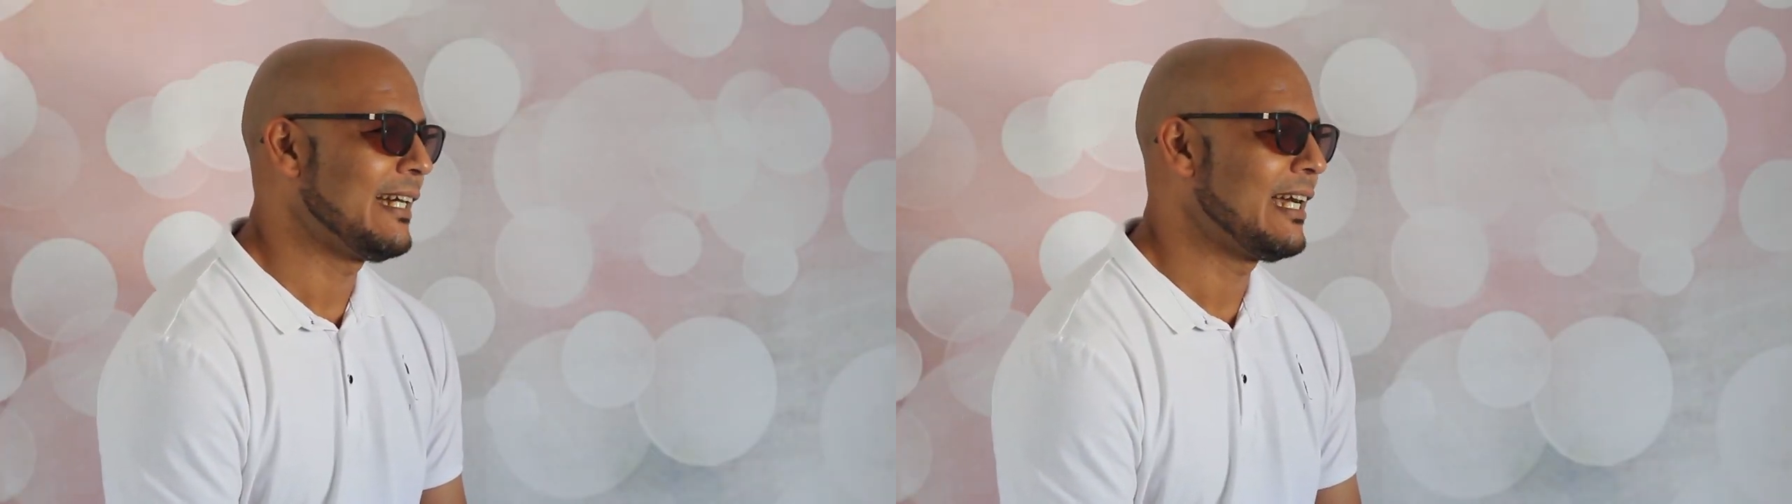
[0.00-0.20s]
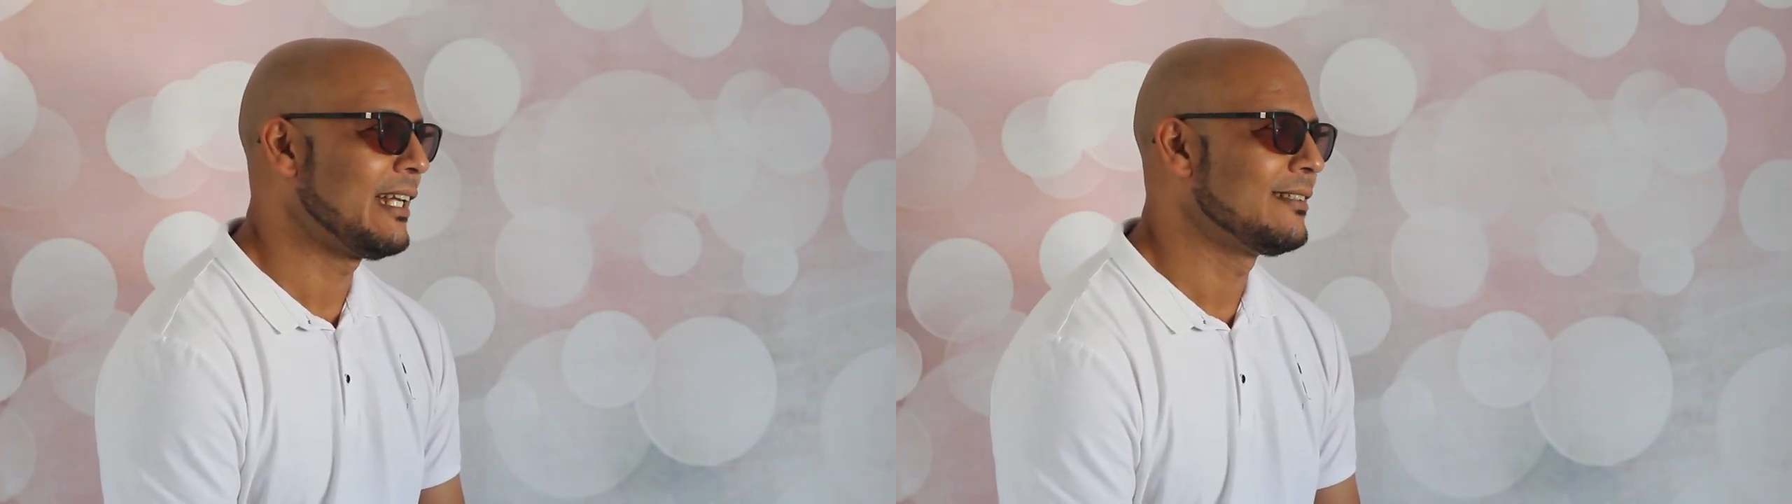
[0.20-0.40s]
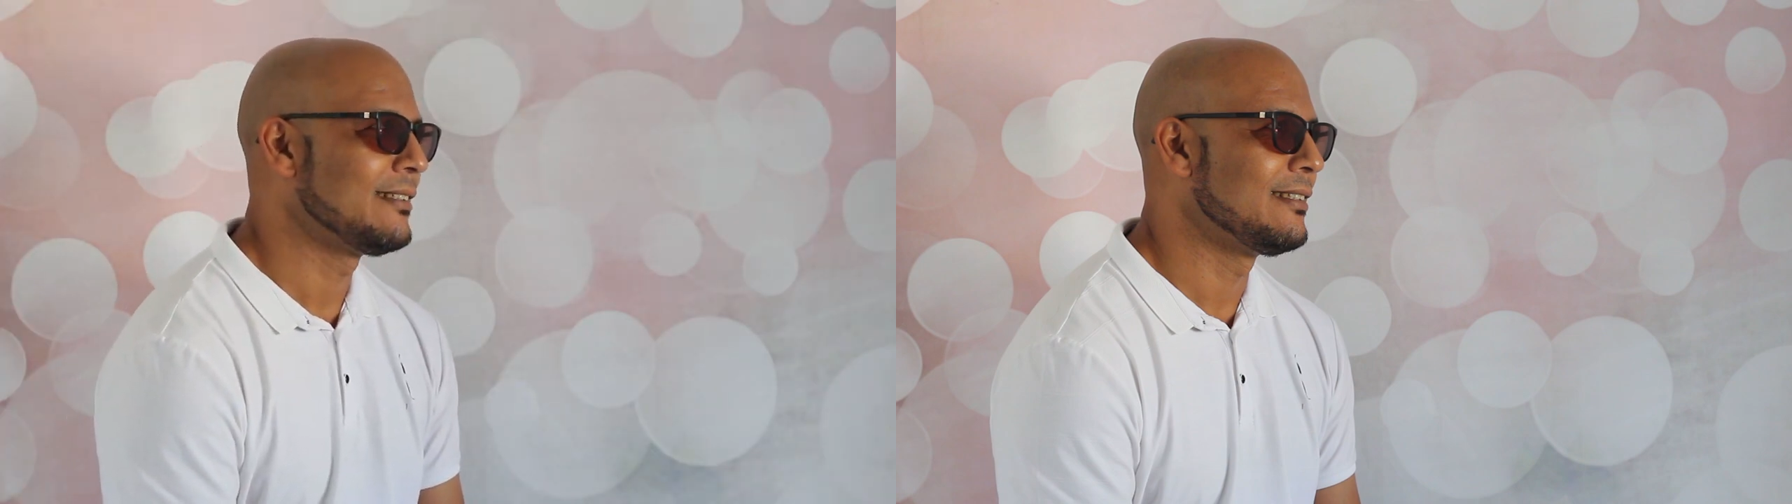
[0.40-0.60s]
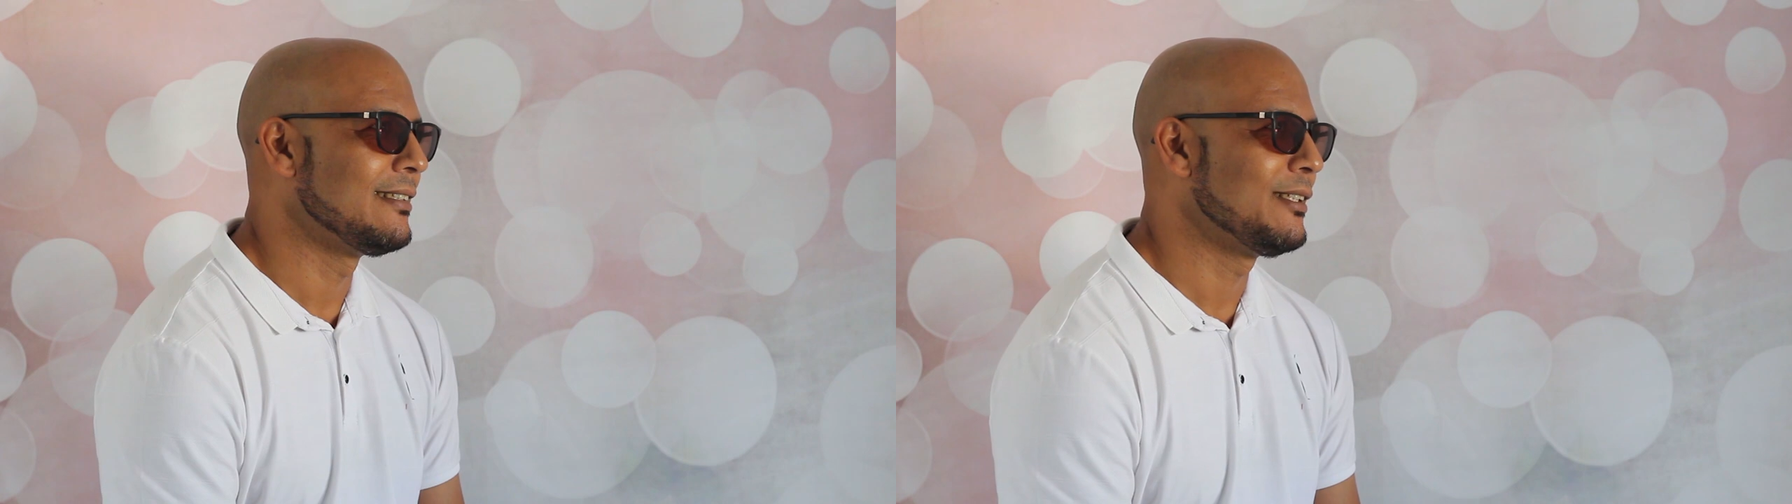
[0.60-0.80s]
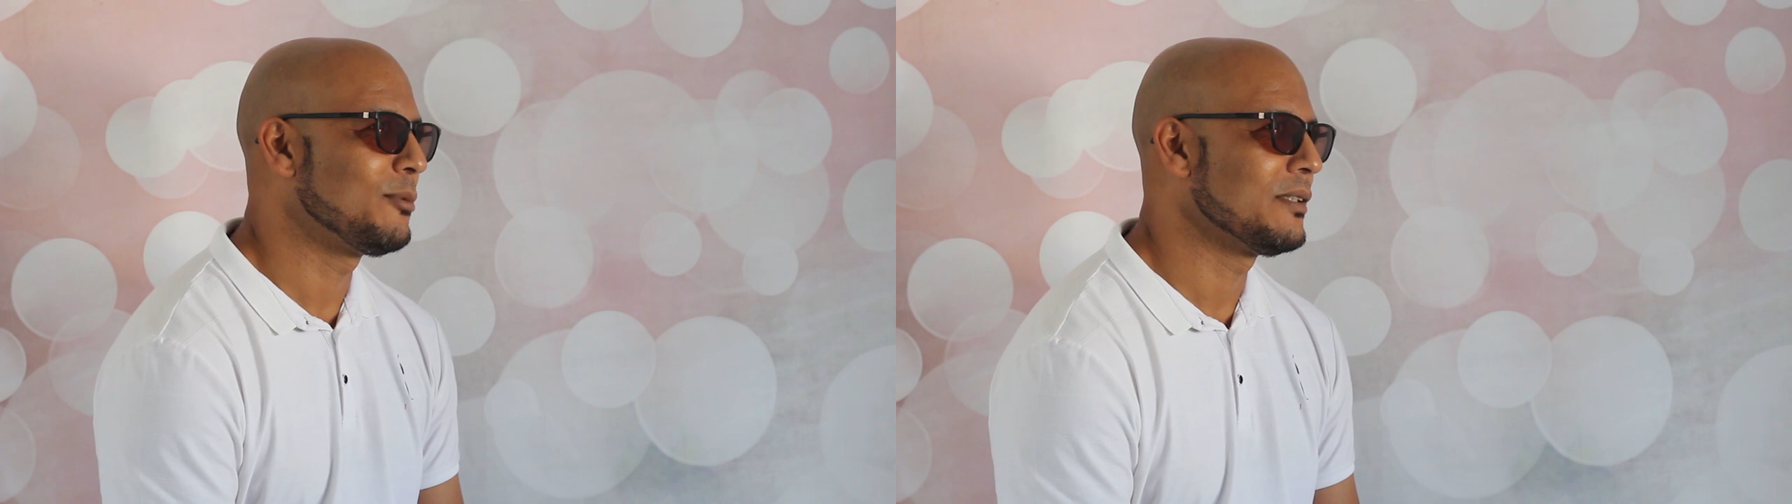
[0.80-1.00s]
and
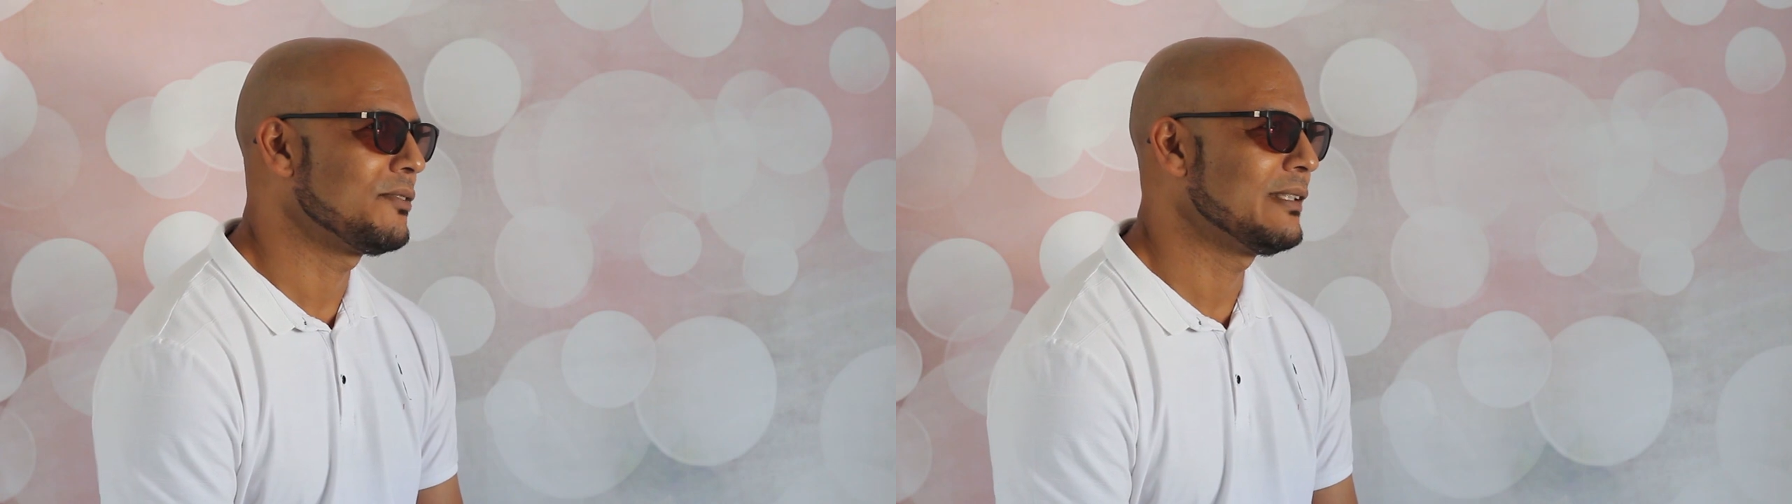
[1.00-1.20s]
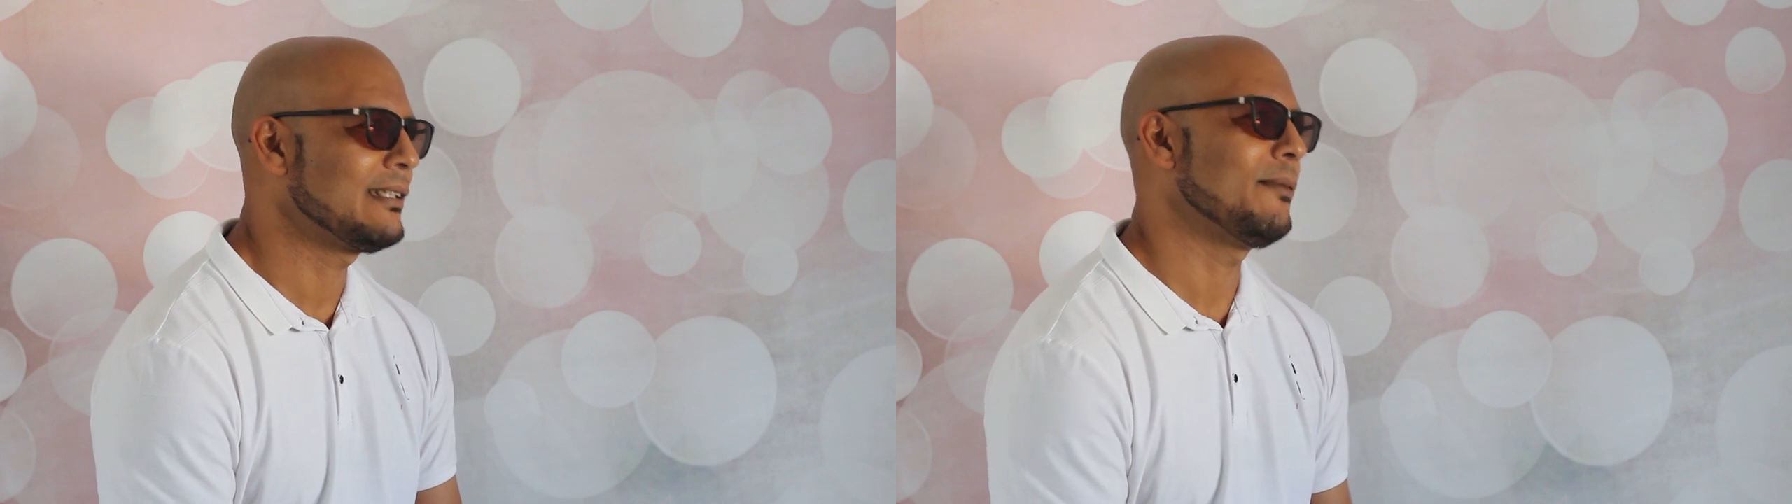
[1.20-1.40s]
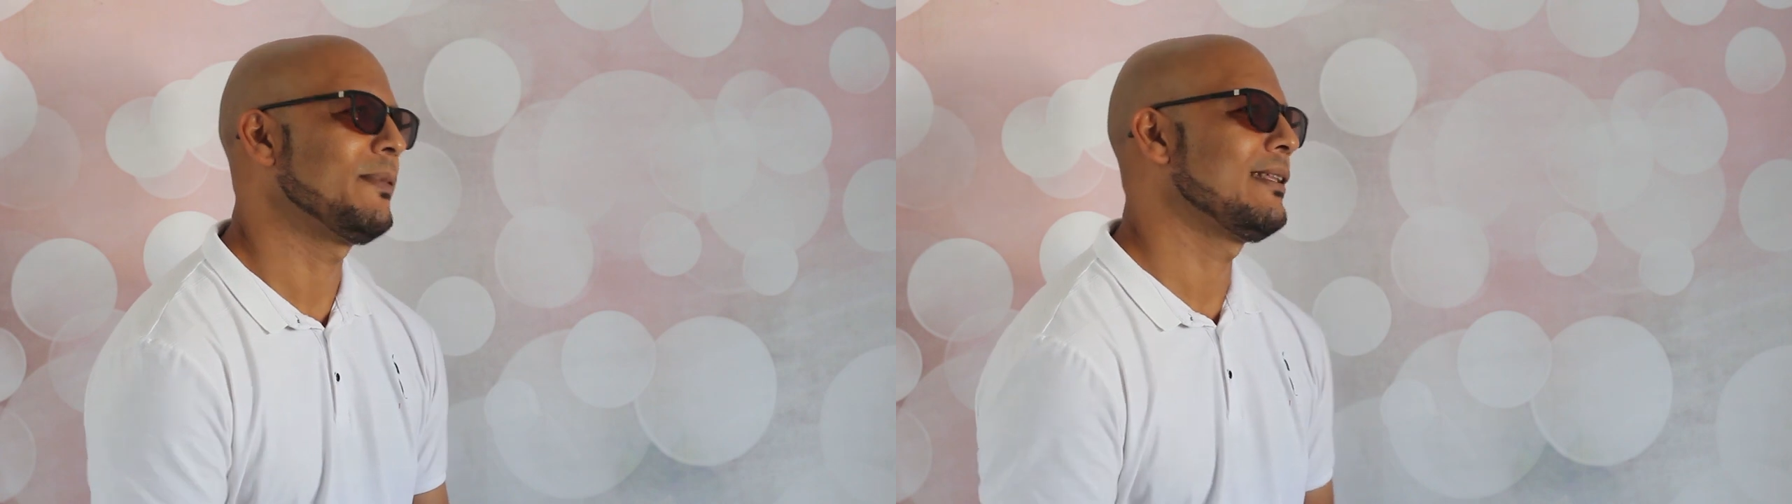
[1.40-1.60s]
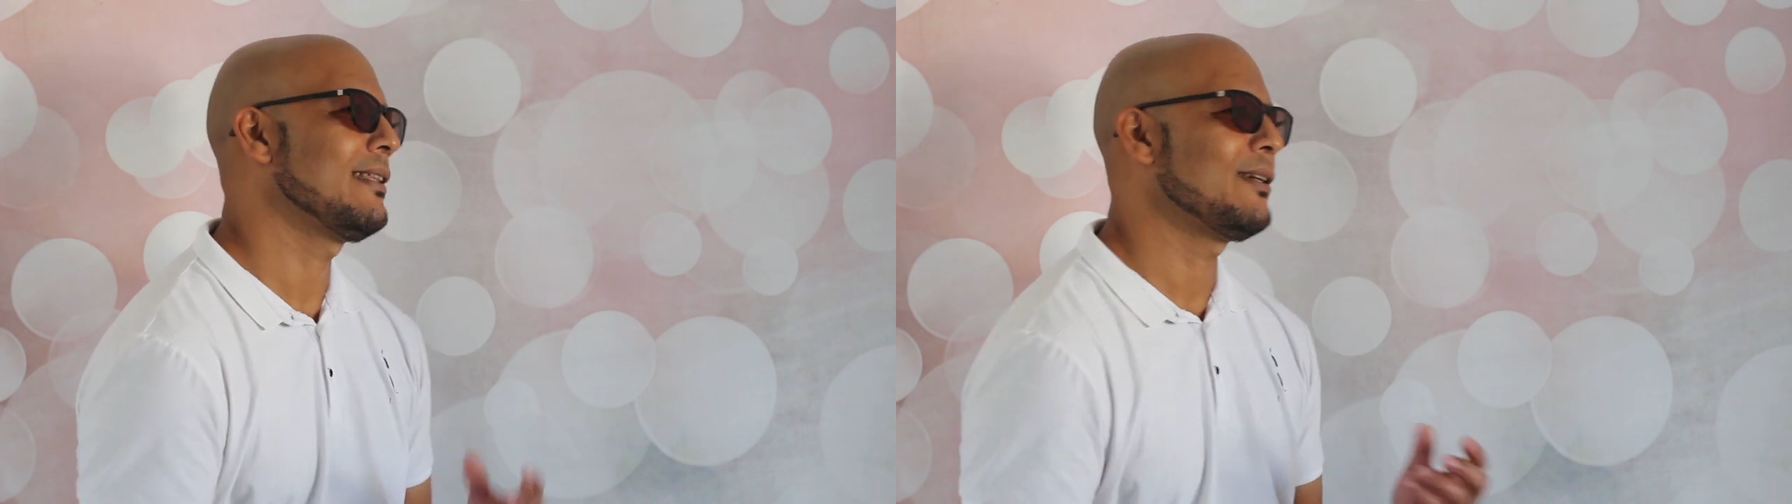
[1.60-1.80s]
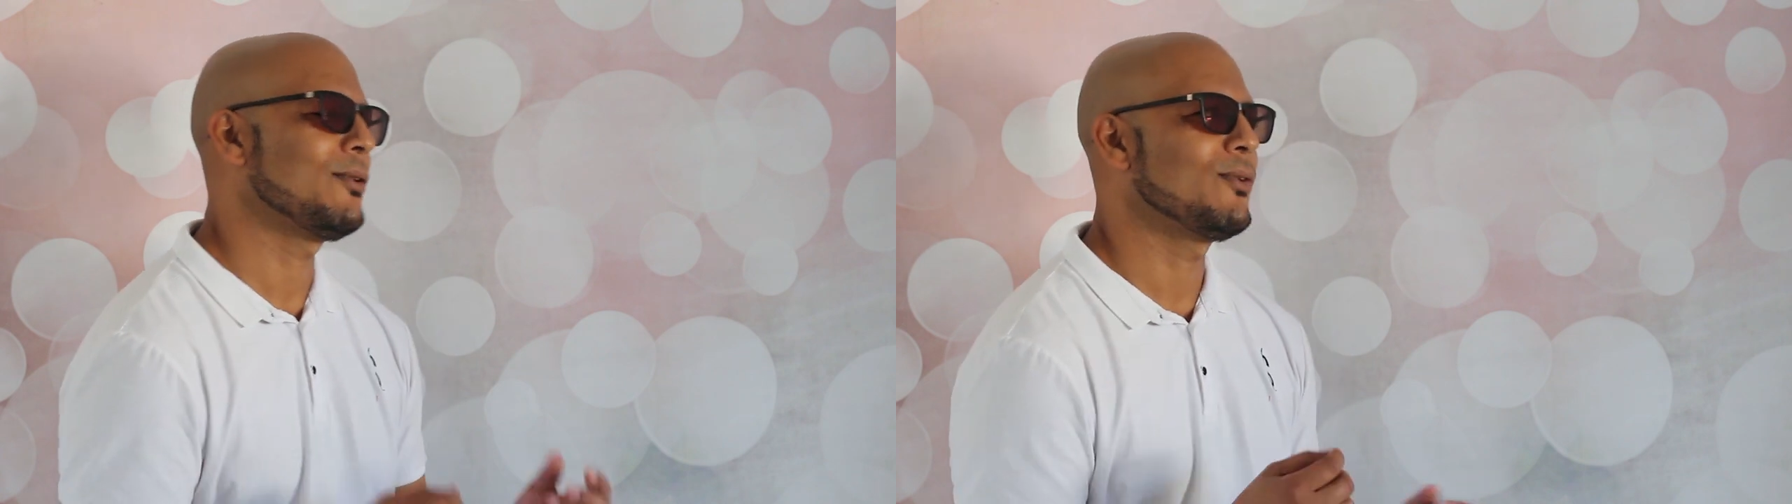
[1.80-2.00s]
it was first something
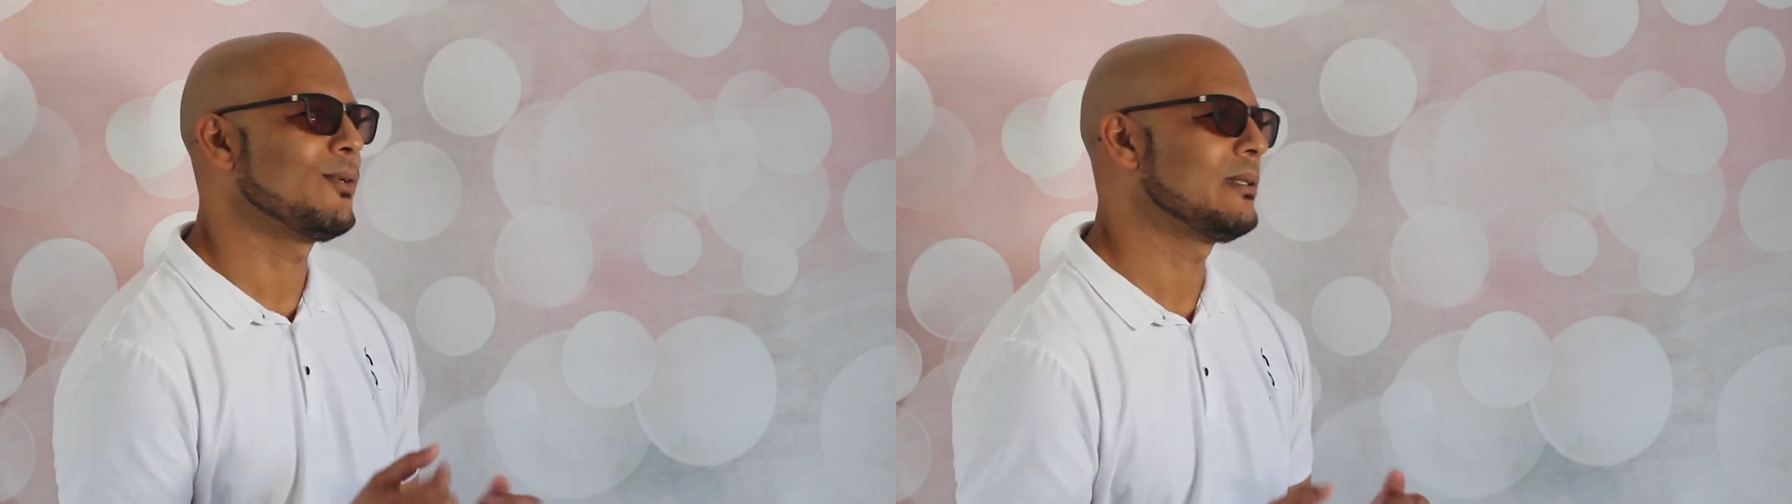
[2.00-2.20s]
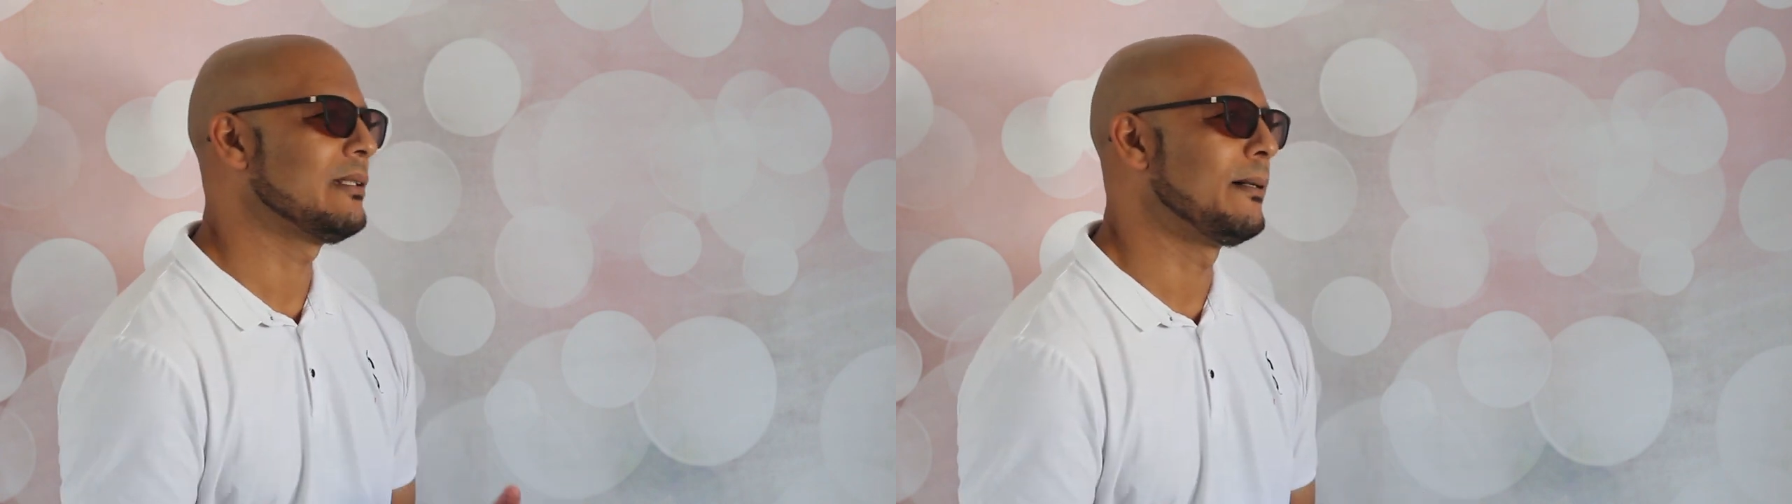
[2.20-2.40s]
that I thought,